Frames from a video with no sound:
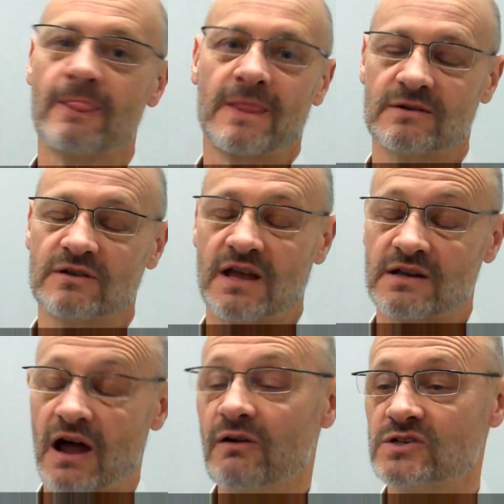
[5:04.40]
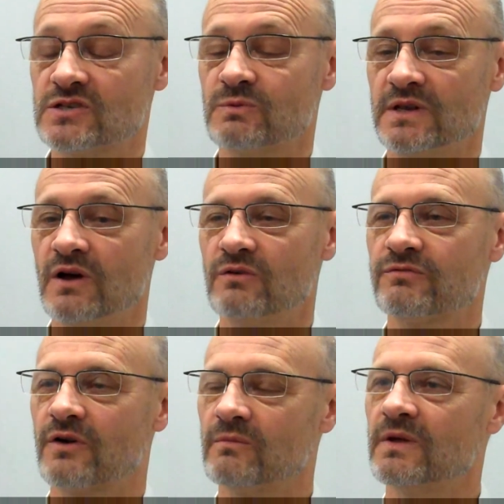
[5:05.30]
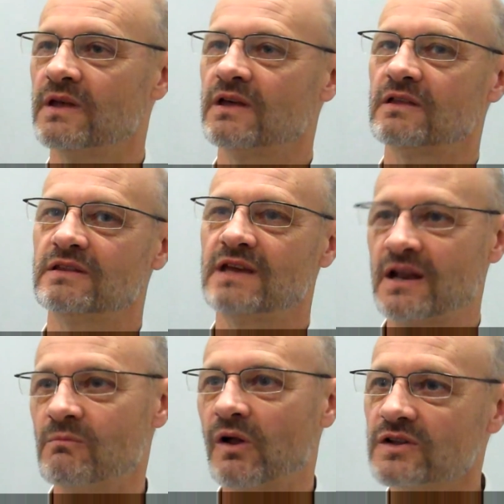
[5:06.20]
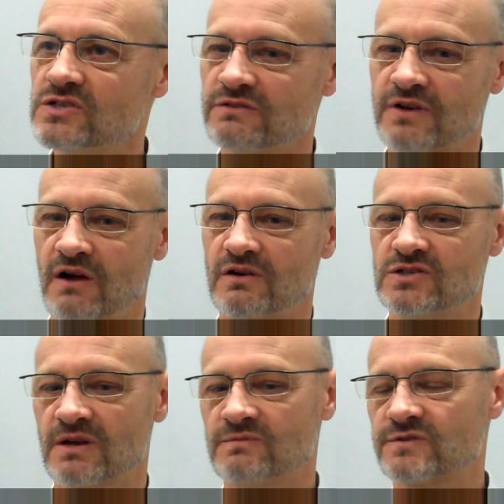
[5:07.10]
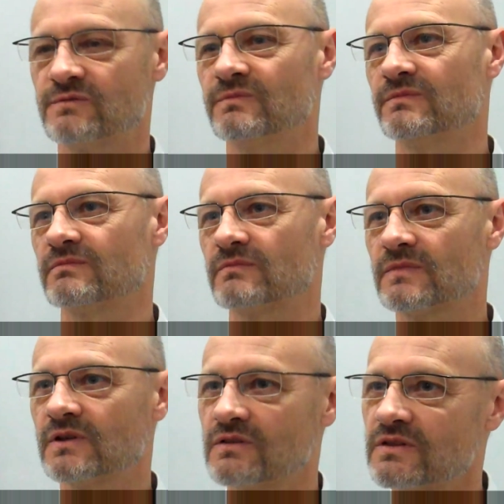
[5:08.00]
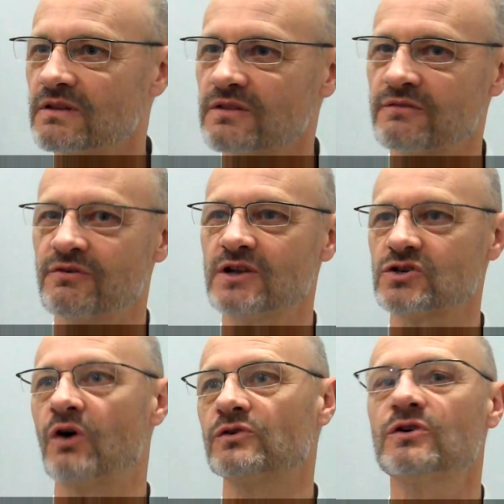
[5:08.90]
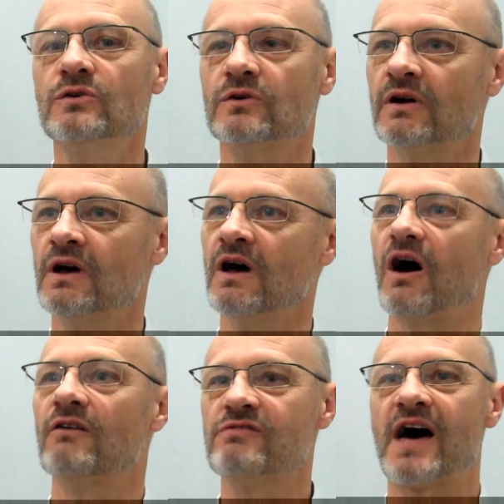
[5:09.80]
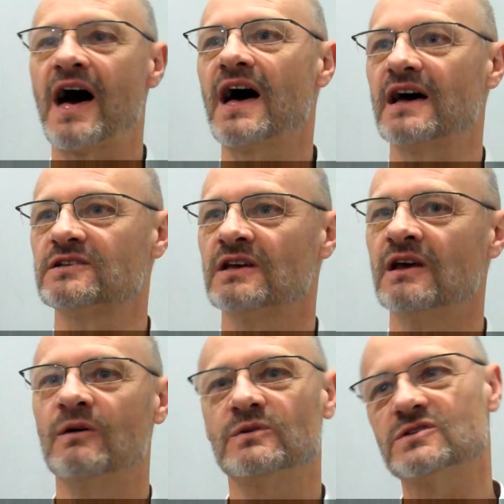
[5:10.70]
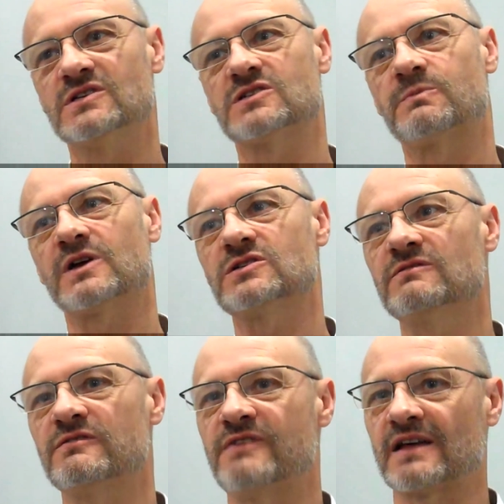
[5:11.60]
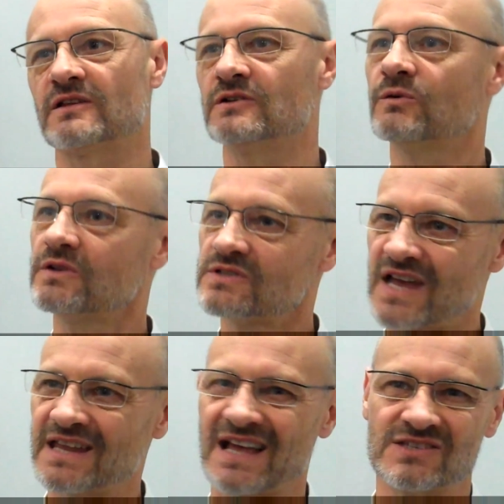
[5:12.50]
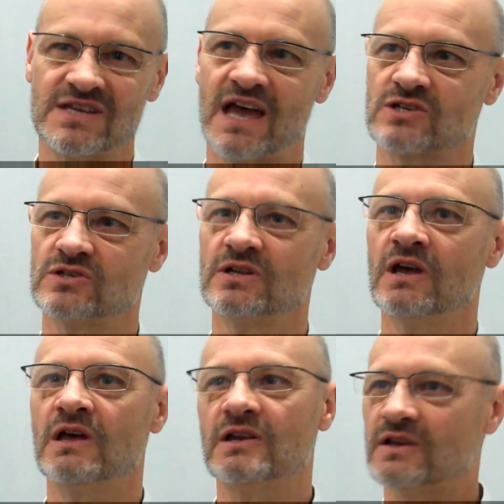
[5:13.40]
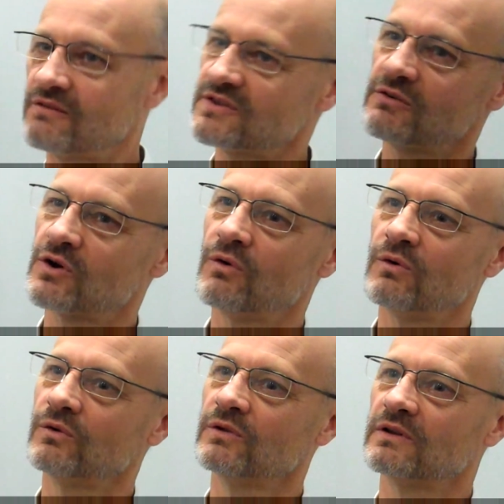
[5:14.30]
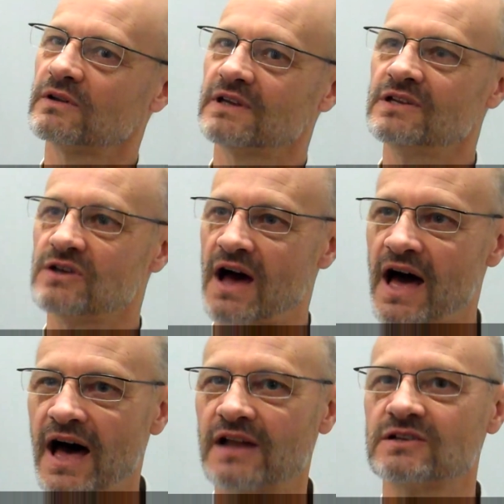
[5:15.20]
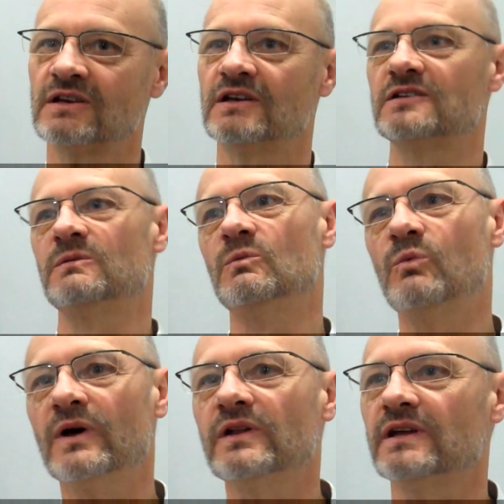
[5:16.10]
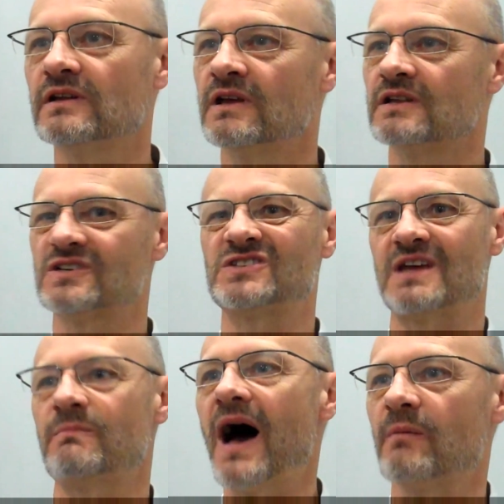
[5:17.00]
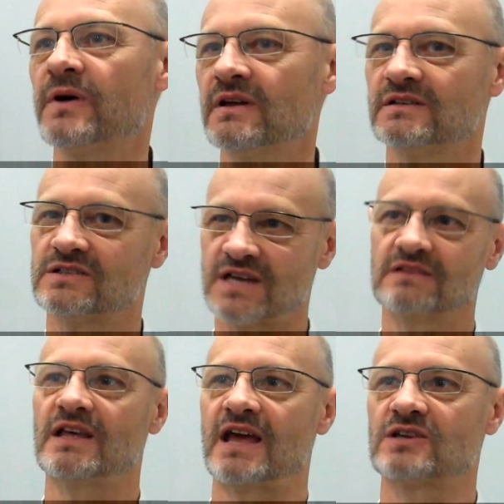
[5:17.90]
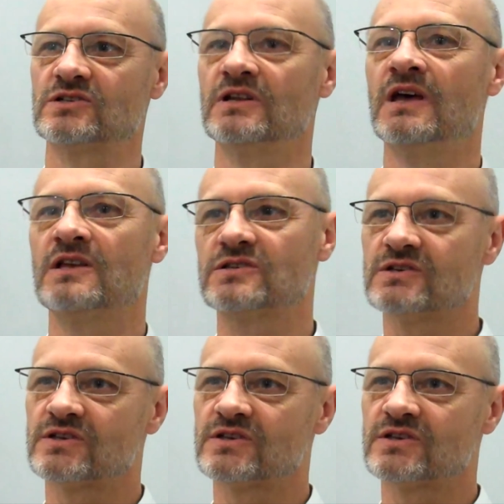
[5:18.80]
And courage, as we know from the etymology of courage, comes from the French encoeur, of the heart, which is an expression of the fact that in order to take gutsy action, you have to have a call in your heart to be willing to step up, to take that action. So